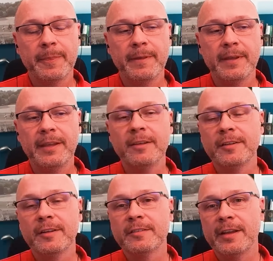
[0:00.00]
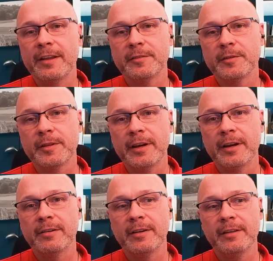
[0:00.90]
easiest answer
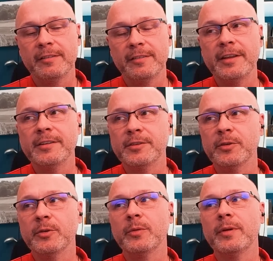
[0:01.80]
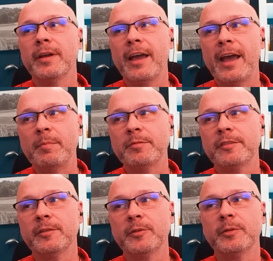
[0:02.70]
there is they do
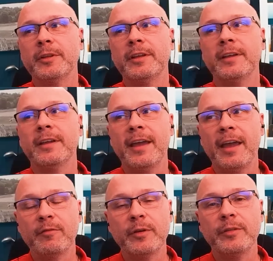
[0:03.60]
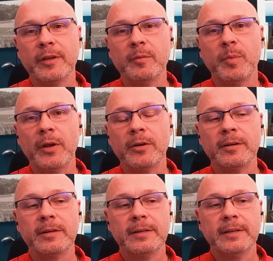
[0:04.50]
absolutely everything
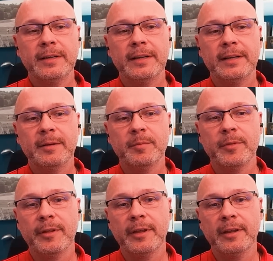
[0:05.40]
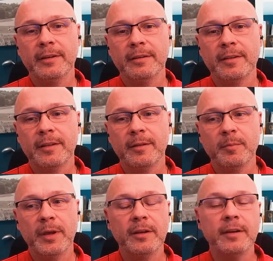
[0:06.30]
better than the
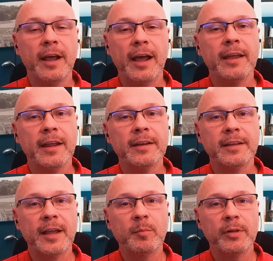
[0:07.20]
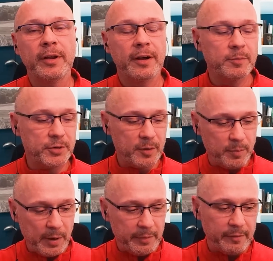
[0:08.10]
mid and high handicap player. I'm sure you
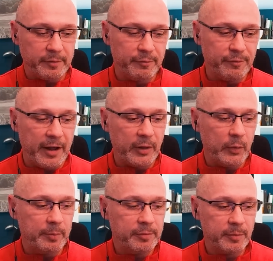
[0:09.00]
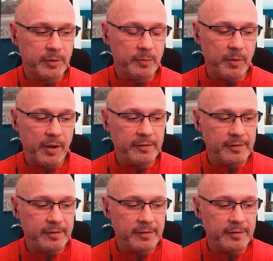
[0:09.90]
probably have some follow up, so I'm going to pause